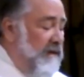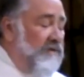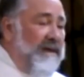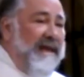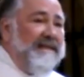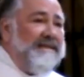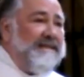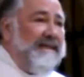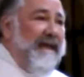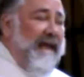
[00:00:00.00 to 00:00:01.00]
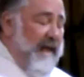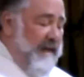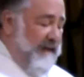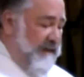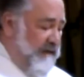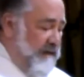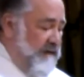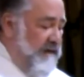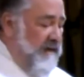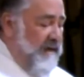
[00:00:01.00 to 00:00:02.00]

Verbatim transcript: You can't see anything.